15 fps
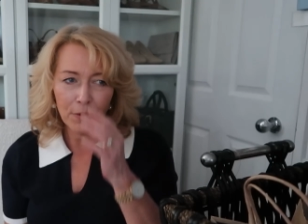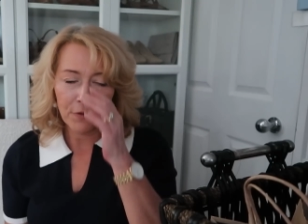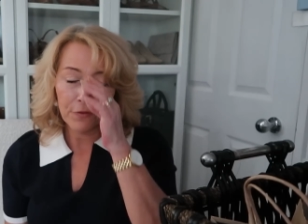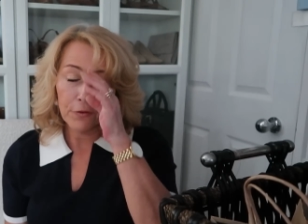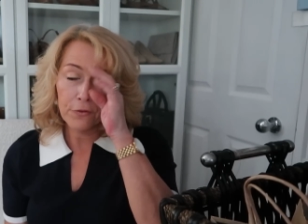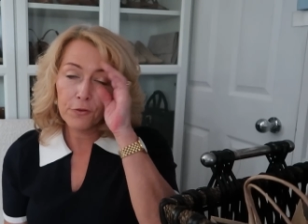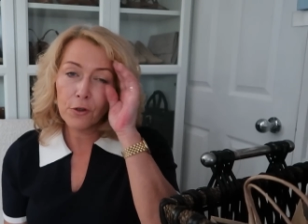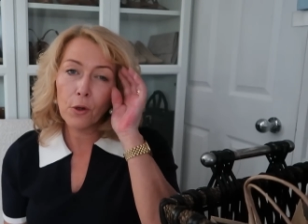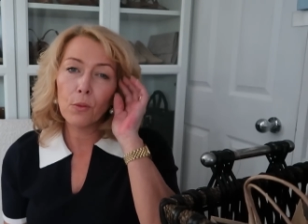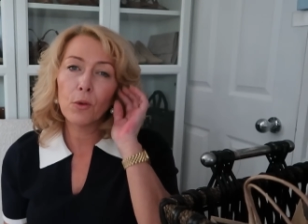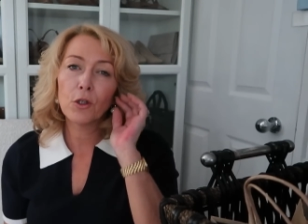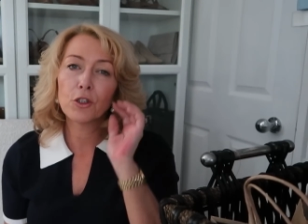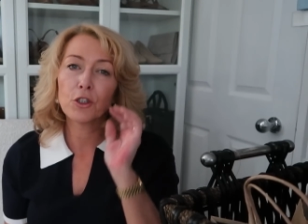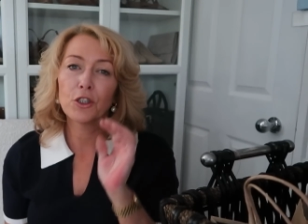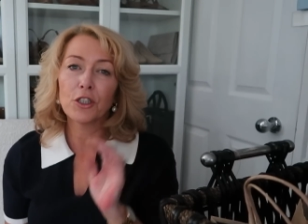If you've not
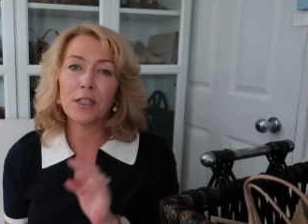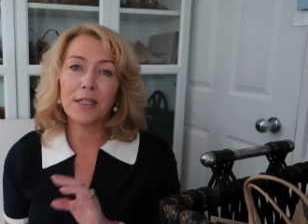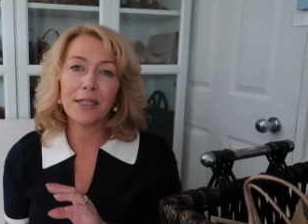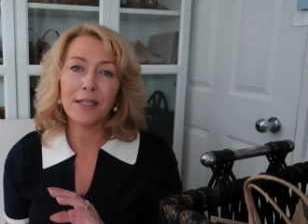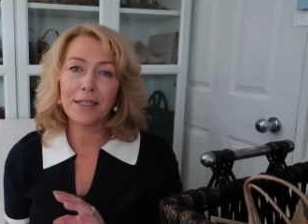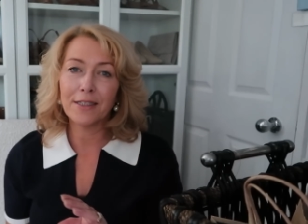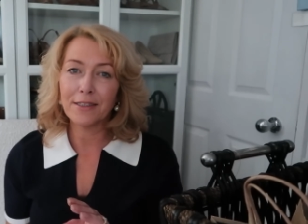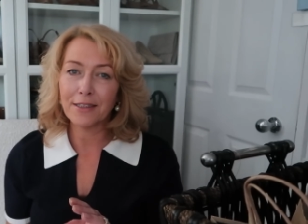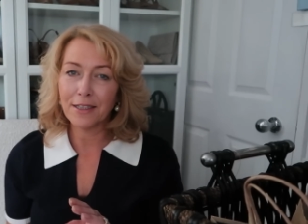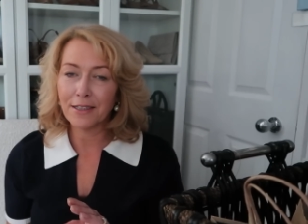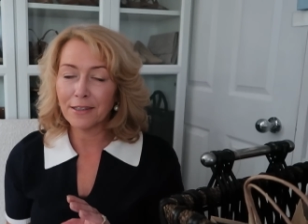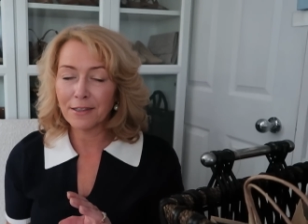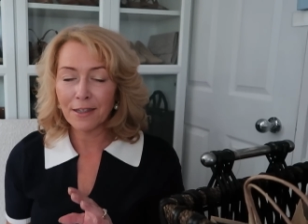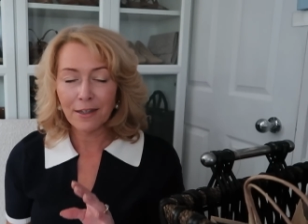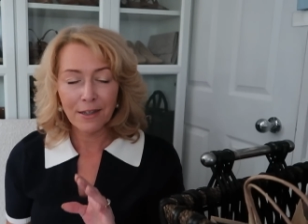watched it,
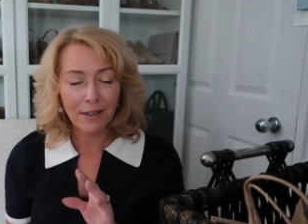ladies,